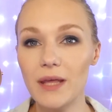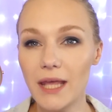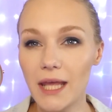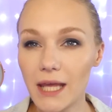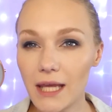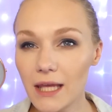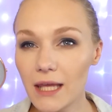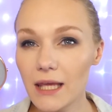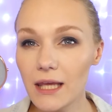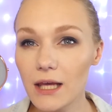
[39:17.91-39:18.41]

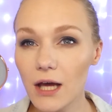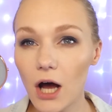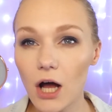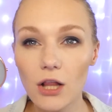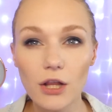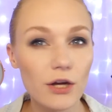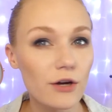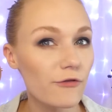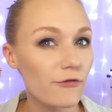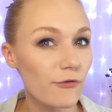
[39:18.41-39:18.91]
pinky
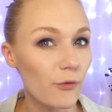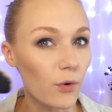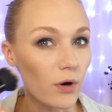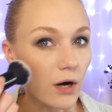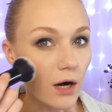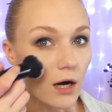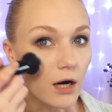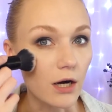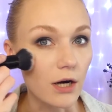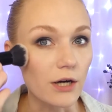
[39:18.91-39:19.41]
color
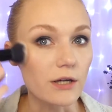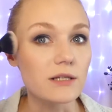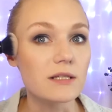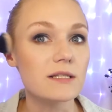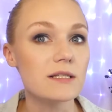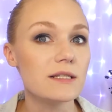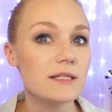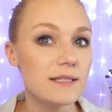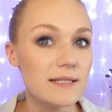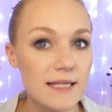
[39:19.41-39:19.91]
for
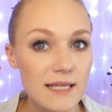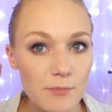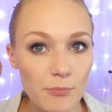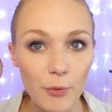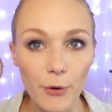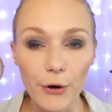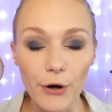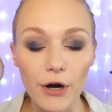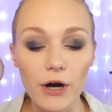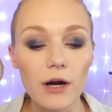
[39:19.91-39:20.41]
our
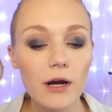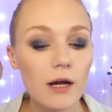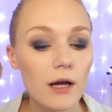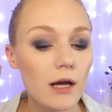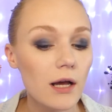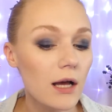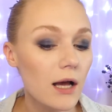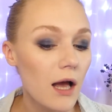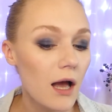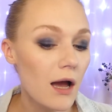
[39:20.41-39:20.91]
deeper